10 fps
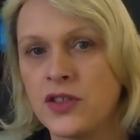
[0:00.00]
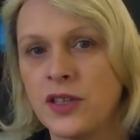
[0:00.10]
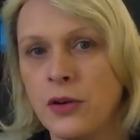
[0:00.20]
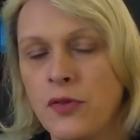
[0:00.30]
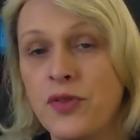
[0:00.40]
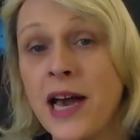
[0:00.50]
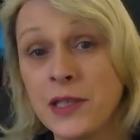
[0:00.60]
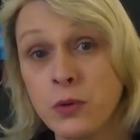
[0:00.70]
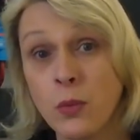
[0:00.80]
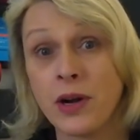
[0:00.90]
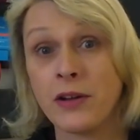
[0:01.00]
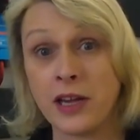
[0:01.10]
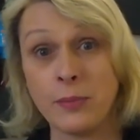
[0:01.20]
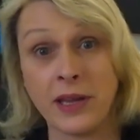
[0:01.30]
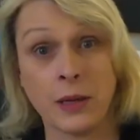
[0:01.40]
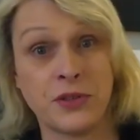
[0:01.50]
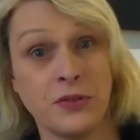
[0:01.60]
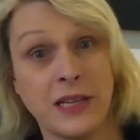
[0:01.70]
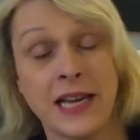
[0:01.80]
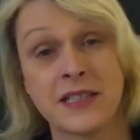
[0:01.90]
So that's what we're going to be up
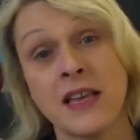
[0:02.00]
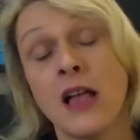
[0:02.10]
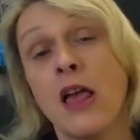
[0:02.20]
to next.